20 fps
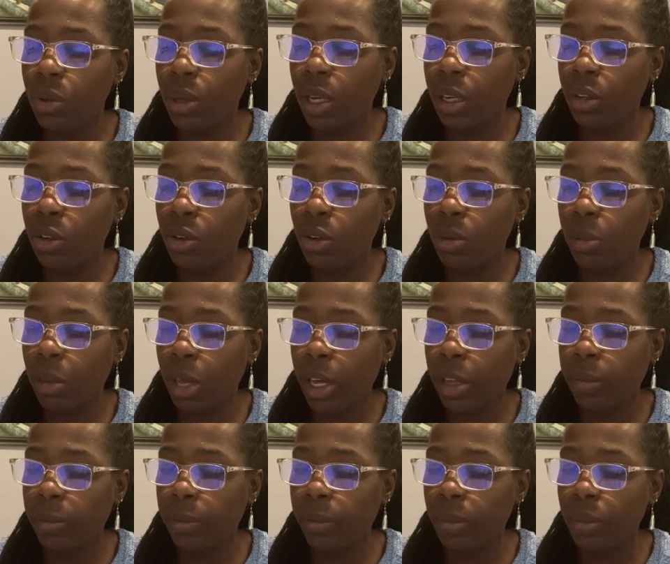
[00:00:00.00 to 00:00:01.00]
and your men.
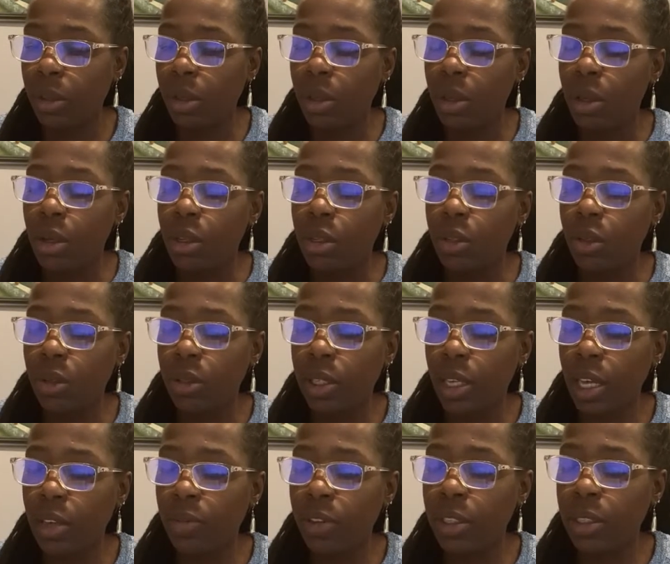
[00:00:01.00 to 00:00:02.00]
So
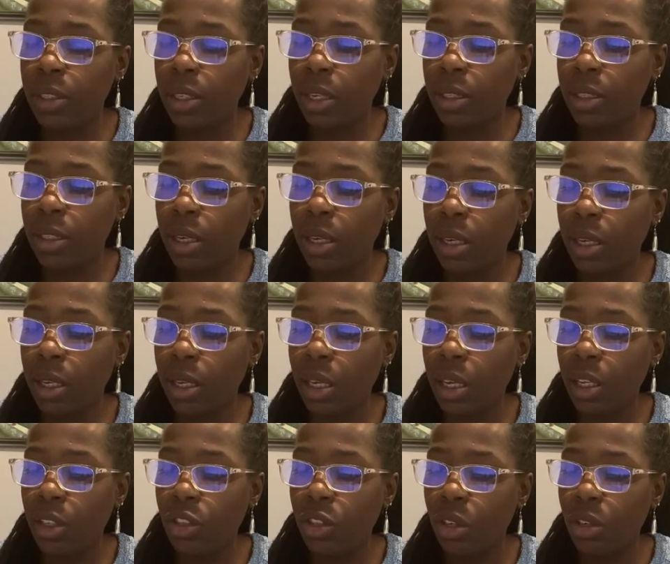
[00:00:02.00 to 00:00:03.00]
David said to
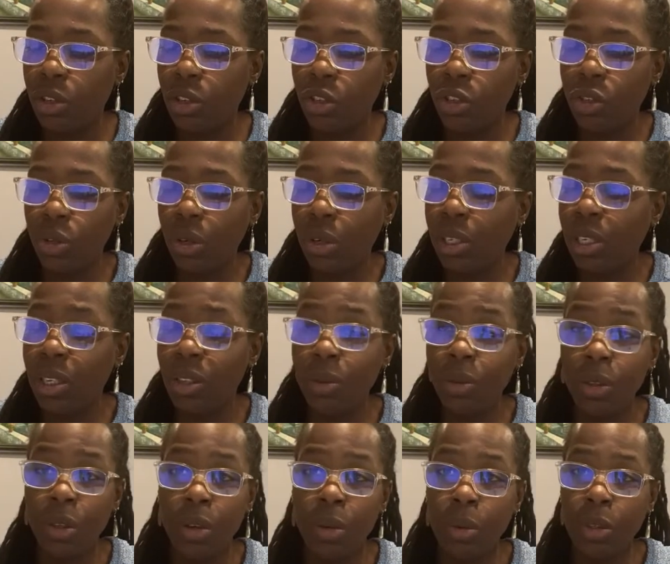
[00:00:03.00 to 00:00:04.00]
Achish, surely you
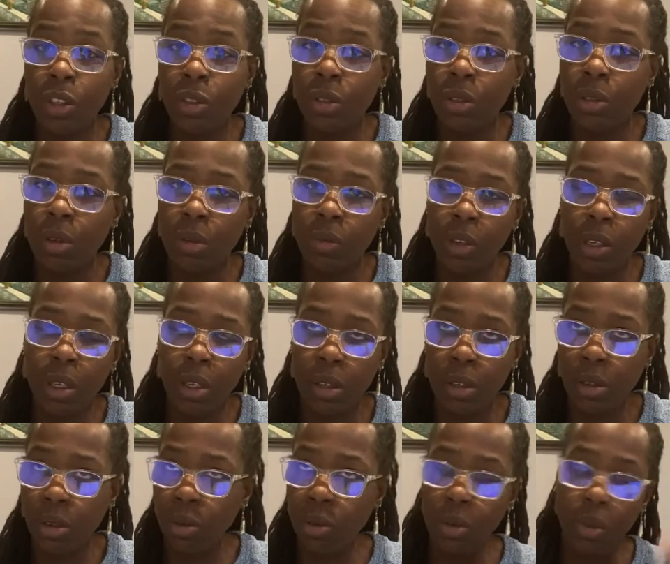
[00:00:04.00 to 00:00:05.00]
know what your servant can
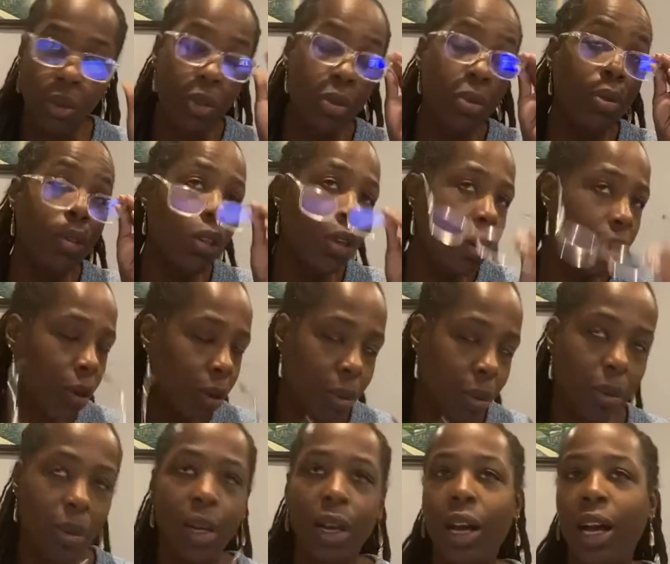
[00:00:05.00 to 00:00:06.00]
do. You
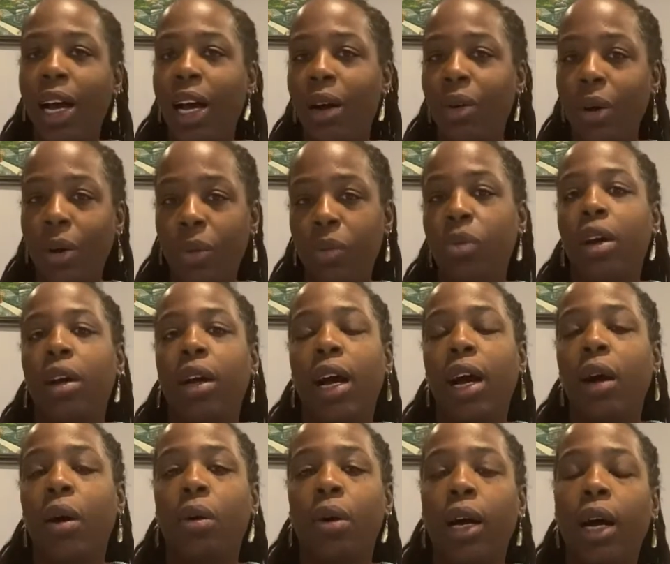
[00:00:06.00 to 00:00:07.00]
know how
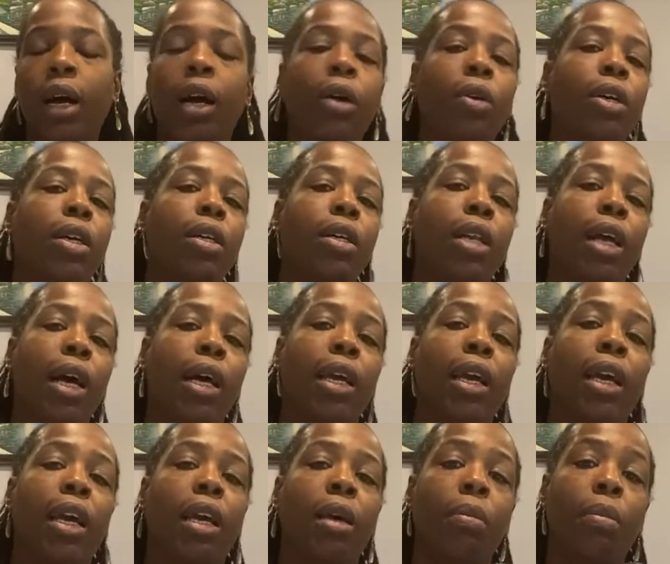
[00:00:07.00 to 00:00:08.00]
good I
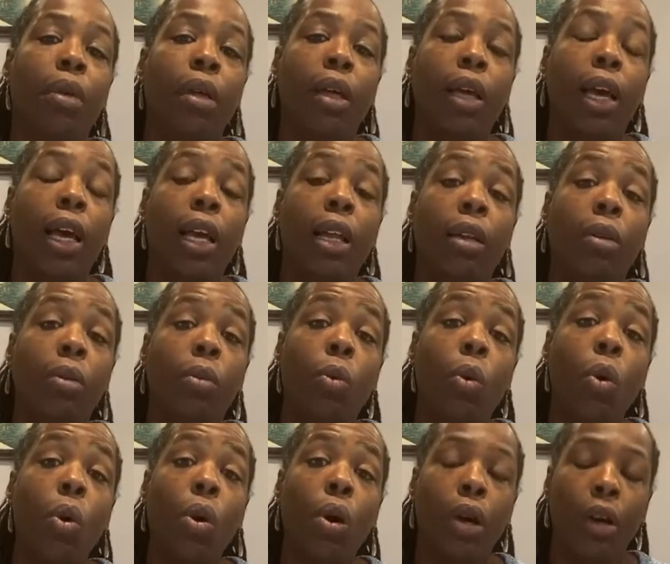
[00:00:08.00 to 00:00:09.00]
am at
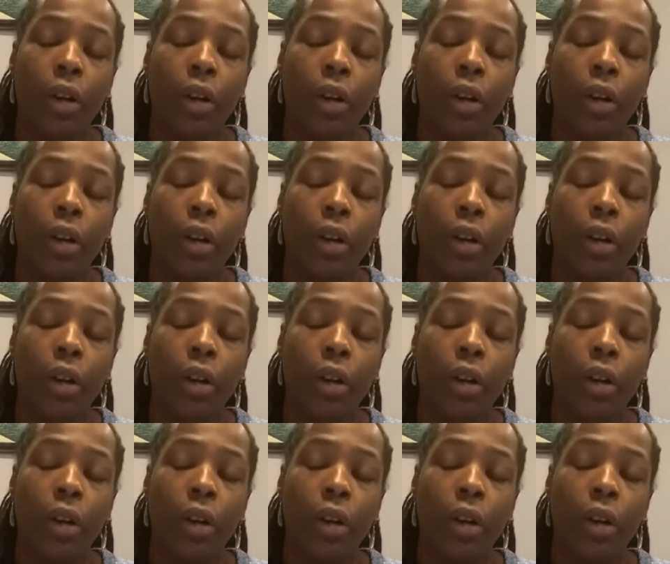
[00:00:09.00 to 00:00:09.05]
war